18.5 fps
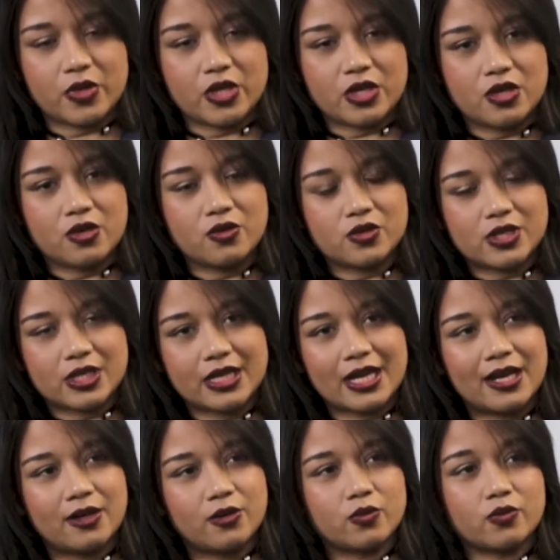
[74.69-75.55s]
the user
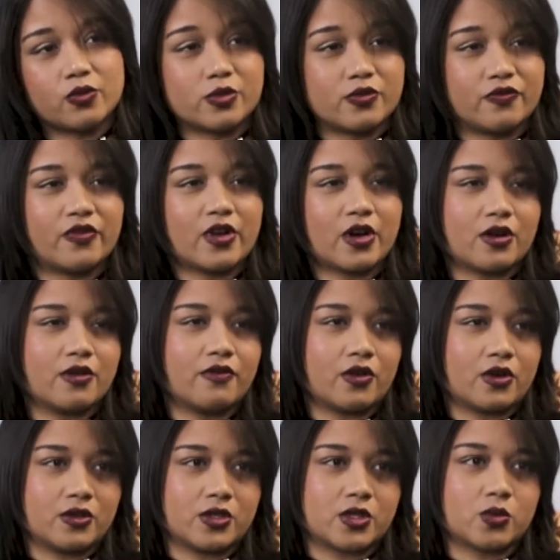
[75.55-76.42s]
count was
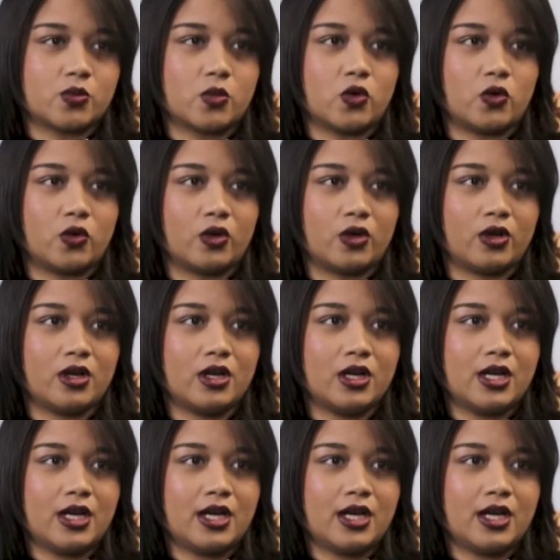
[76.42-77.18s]
very small,